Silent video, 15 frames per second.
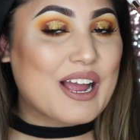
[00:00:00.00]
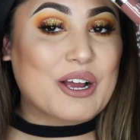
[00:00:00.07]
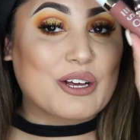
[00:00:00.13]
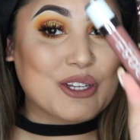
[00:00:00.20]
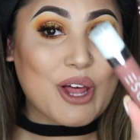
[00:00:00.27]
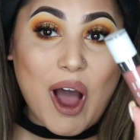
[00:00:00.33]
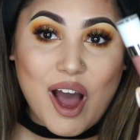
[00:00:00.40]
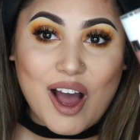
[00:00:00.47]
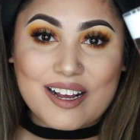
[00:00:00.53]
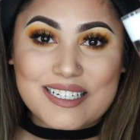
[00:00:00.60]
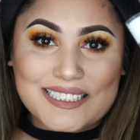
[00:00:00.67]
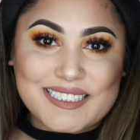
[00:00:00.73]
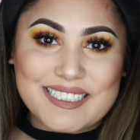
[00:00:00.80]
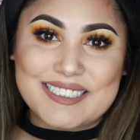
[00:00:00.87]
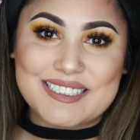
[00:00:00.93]

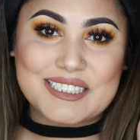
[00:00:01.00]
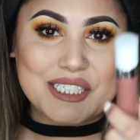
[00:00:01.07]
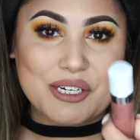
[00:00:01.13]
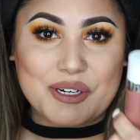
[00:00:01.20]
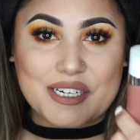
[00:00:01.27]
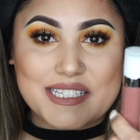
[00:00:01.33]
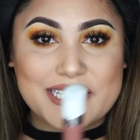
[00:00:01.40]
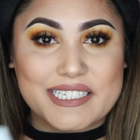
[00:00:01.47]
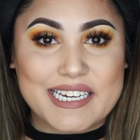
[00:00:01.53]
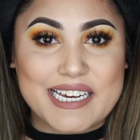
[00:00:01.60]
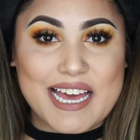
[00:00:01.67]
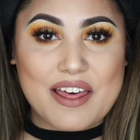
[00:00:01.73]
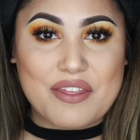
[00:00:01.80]
gloss. And seriously,